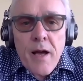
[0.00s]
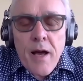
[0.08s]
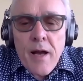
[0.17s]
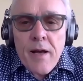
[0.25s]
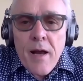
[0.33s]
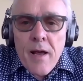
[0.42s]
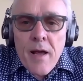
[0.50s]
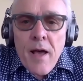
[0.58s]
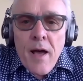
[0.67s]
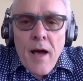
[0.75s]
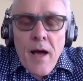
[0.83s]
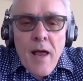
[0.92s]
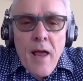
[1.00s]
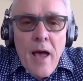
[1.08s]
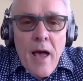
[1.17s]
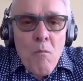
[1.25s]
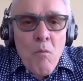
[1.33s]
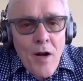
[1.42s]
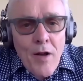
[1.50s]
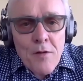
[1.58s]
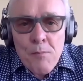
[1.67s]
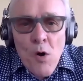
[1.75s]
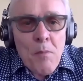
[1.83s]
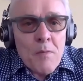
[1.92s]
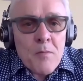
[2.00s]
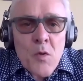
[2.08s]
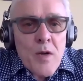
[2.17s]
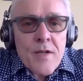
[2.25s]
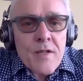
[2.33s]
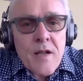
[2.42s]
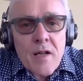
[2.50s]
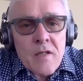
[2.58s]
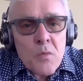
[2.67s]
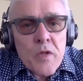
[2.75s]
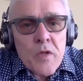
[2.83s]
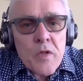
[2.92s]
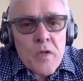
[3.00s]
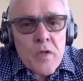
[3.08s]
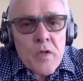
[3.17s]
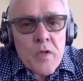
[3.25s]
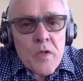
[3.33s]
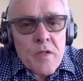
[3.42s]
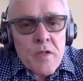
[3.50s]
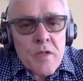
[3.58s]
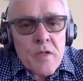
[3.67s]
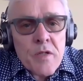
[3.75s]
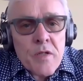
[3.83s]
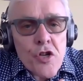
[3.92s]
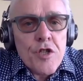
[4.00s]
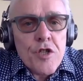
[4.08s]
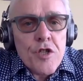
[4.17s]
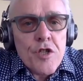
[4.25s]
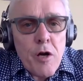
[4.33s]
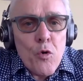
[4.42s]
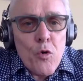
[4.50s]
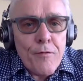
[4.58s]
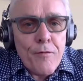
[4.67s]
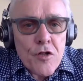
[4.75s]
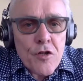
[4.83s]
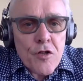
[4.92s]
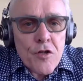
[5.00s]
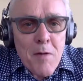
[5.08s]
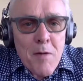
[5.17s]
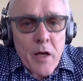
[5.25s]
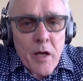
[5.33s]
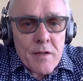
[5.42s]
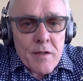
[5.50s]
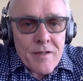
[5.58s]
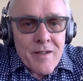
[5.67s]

And one of the problems we discussed was the short-term view of the stock markets,